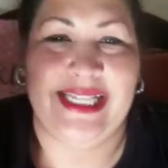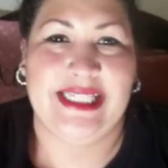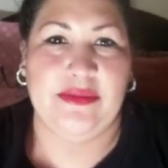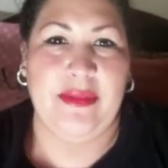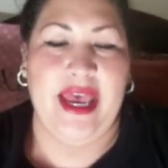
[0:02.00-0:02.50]

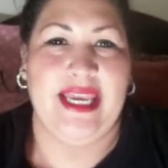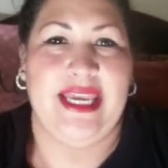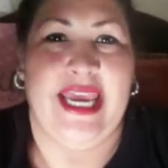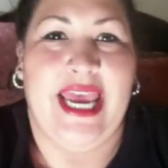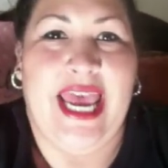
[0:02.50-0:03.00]
it's Maggie,
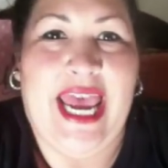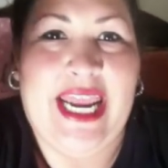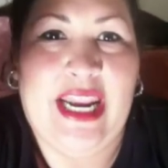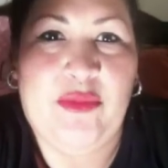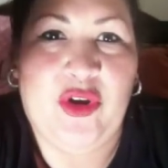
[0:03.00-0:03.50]
and
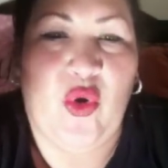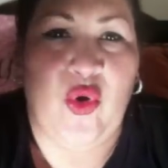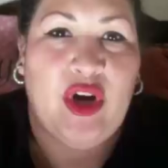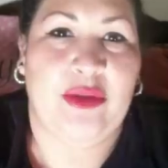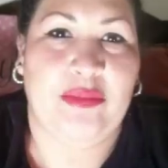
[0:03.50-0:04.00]
I'm
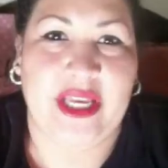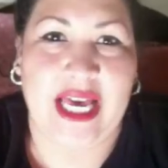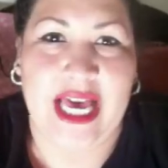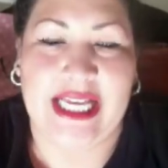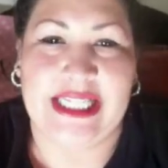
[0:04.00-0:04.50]
recording
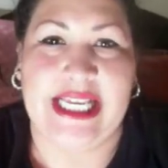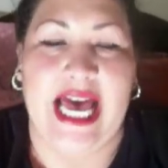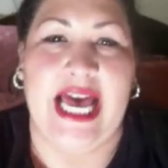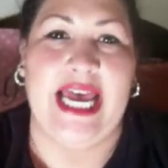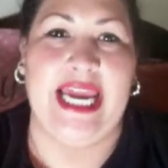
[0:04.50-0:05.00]
because
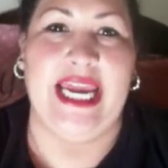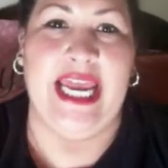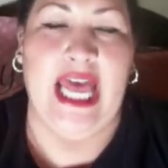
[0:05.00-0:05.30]
I